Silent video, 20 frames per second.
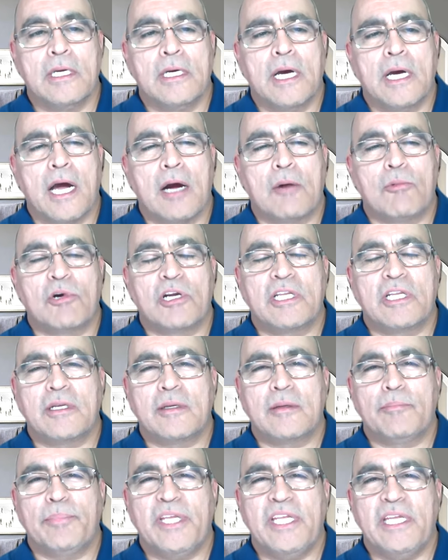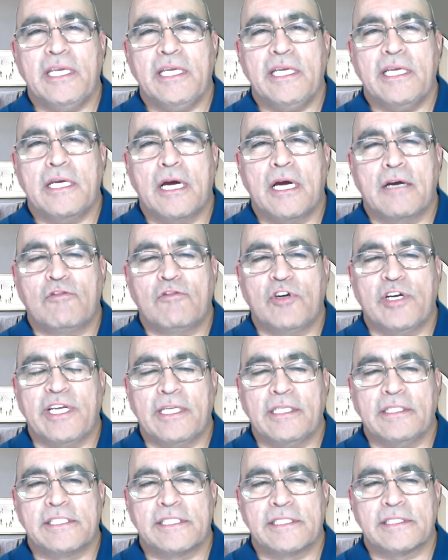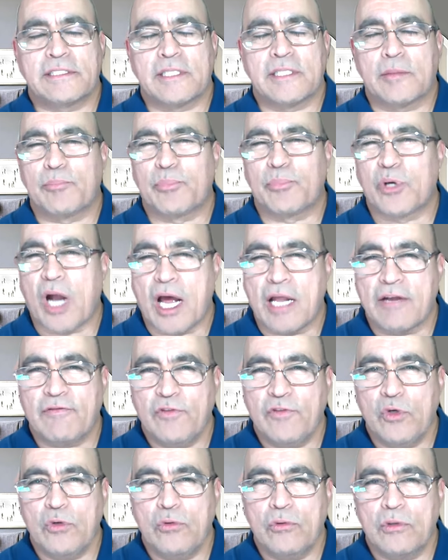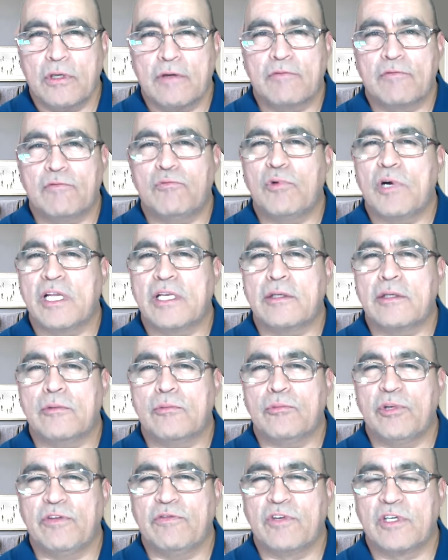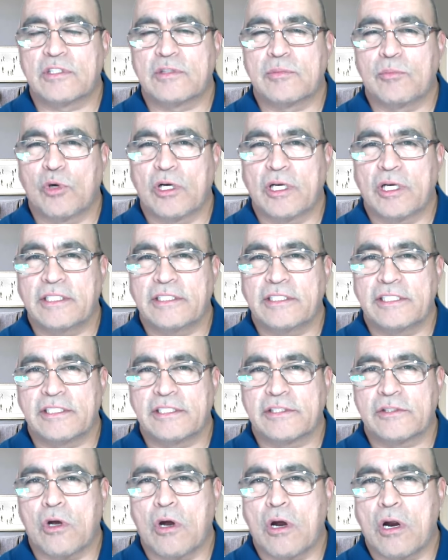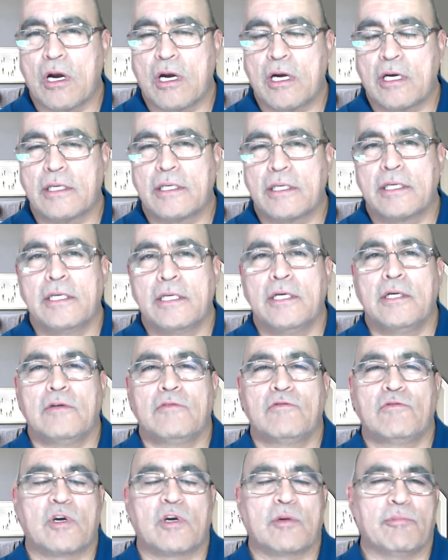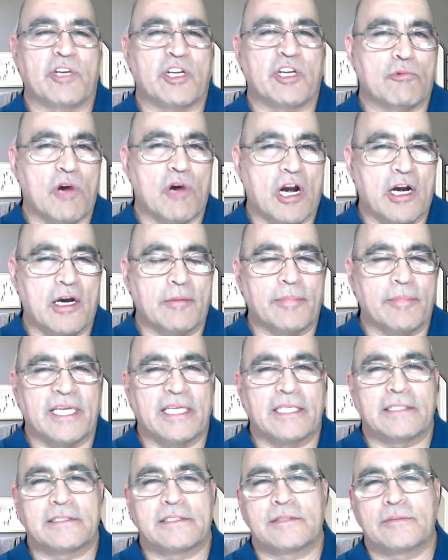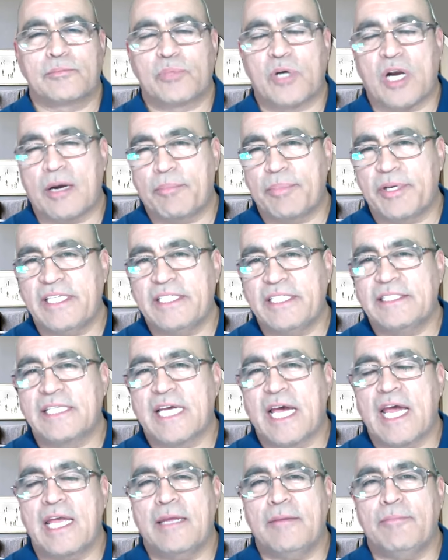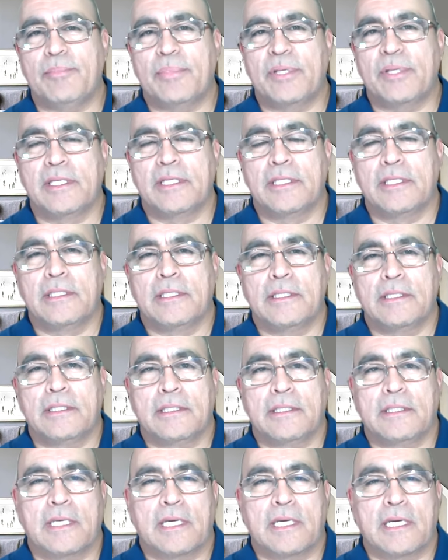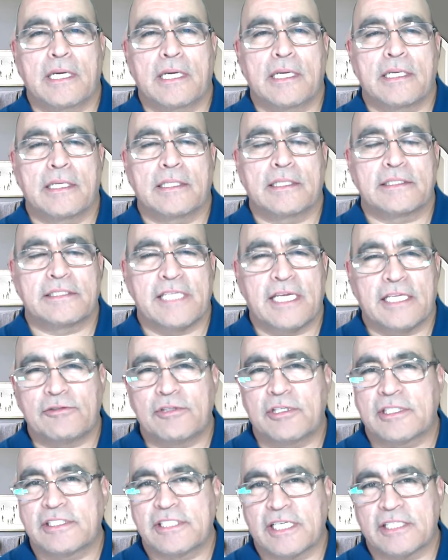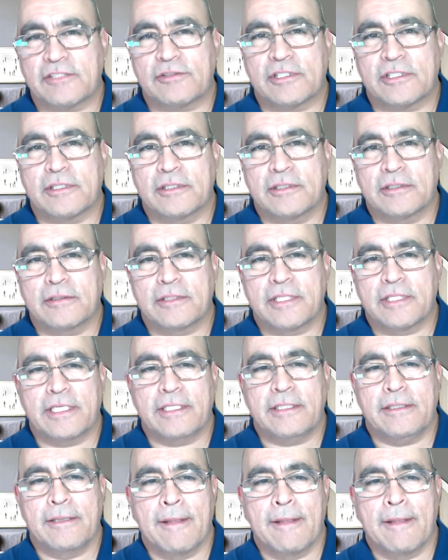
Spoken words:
We're going to be covering just a broad view of what reverse mortgages are, from requirements, property type, et cetera, et cetera. Okay?